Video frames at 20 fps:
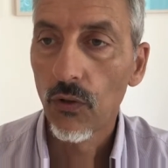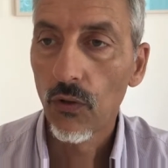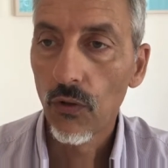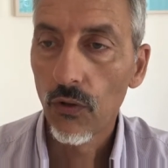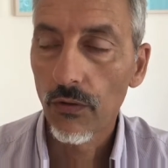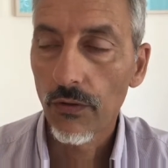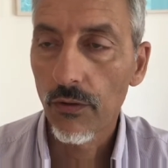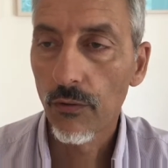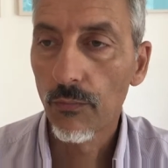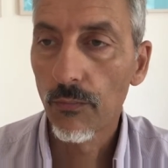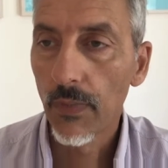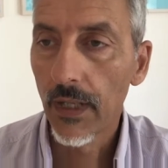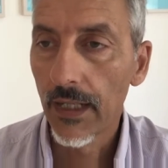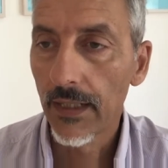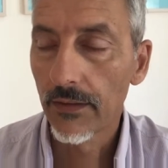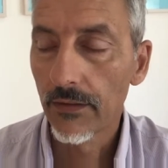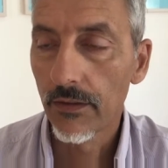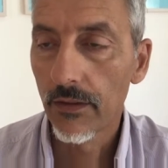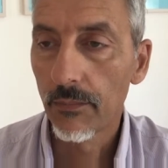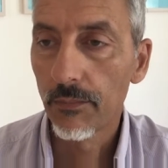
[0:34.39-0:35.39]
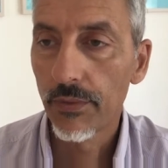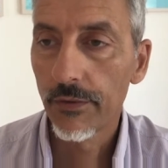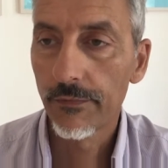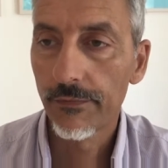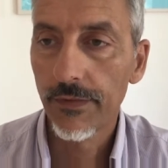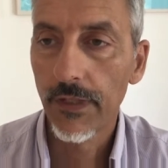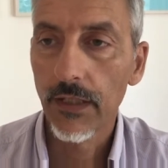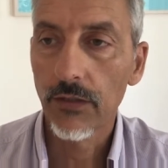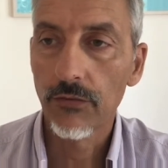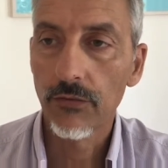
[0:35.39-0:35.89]
OrthoMind, the
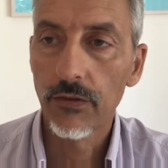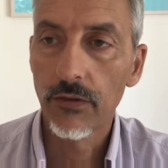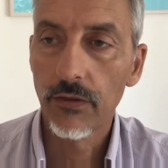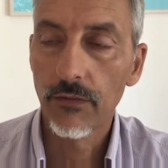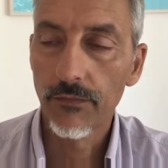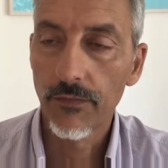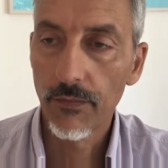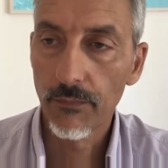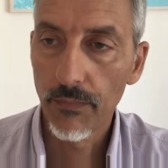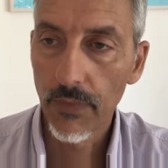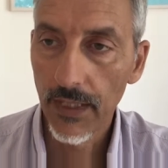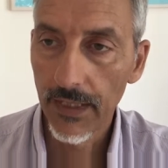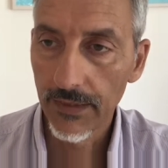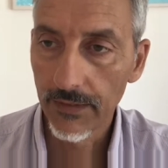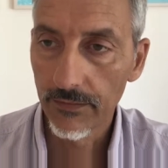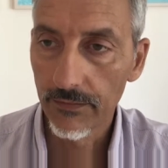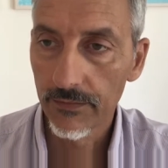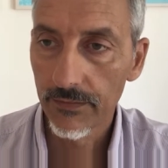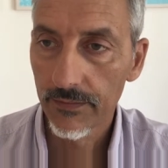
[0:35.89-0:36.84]
perfection of the mind.